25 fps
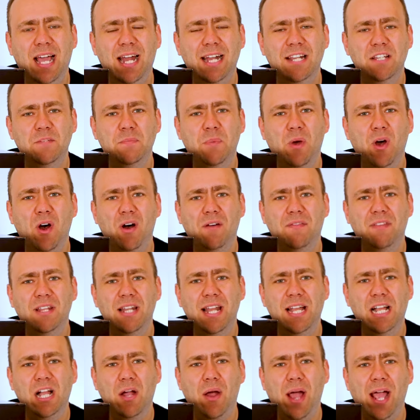and is part of the
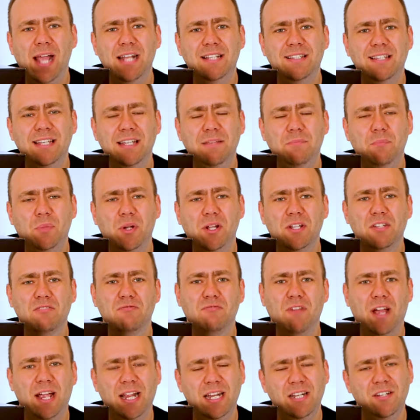LEGO 18
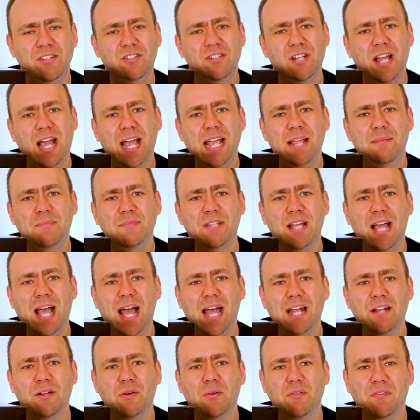Plus range aimed at
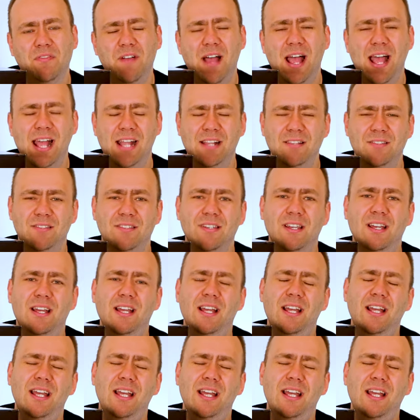adult fans.